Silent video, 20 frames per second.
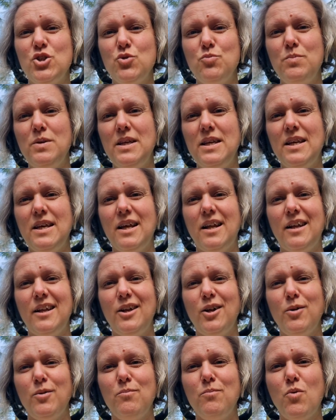to be a
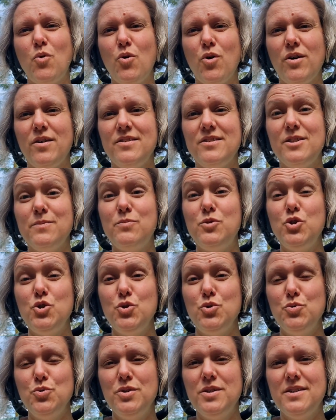little more
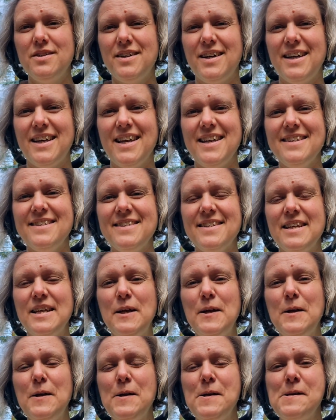subdued, I guess.
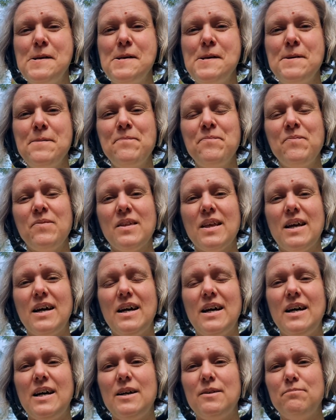
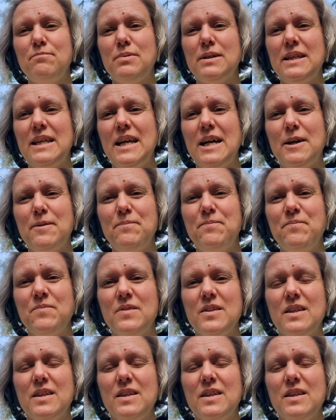But yeah,